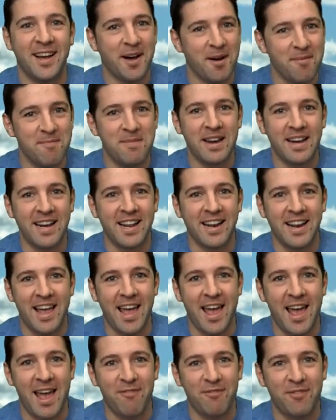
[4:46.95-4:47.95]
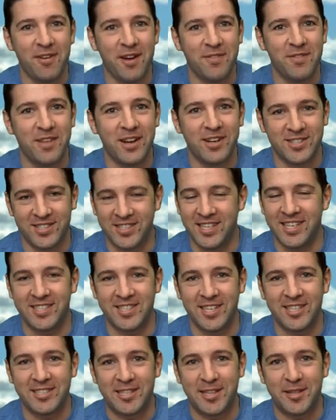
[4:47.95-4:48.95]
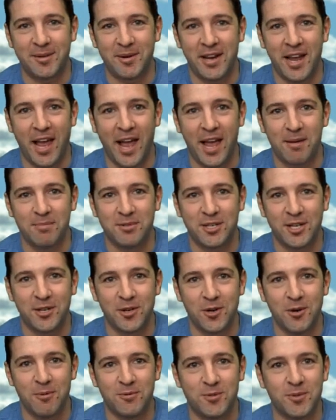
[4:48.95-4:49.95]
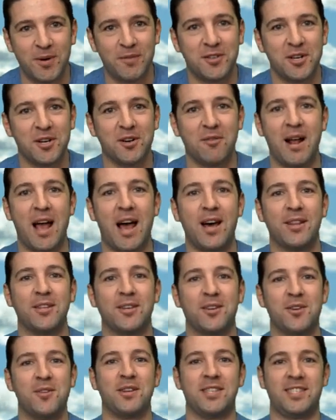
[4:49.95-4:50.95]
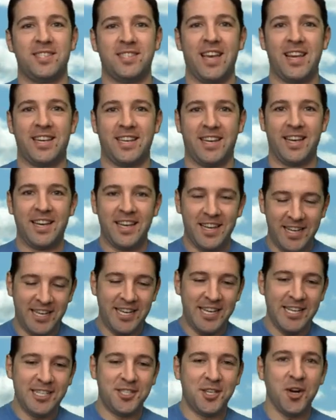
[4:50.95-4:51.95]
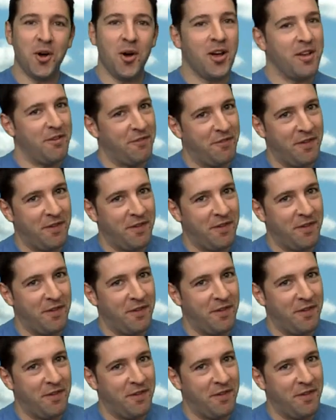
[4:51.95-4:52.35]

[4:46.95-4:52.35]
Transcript: a minute and a half of their C63 AMG coupe drifting around Laguna Seca. Enjoy,